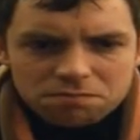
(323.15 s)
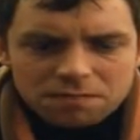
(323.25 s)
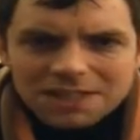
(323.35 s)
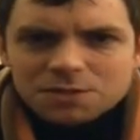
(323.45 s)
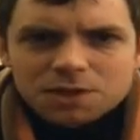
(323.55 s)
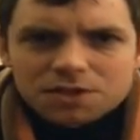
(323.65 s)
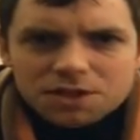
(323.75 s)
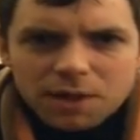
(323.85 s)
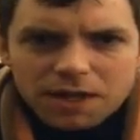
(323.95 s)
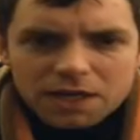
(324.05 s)
That's what you're
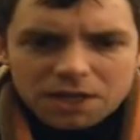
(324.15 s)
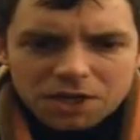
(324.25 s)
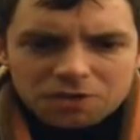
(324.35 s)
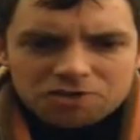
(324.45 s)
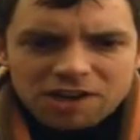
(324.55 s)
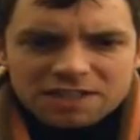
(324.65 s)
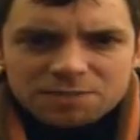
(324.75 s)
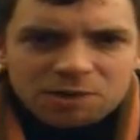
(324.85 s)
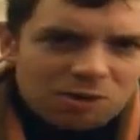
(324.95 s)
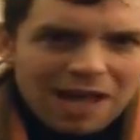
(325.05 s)
doing. You're trying to be all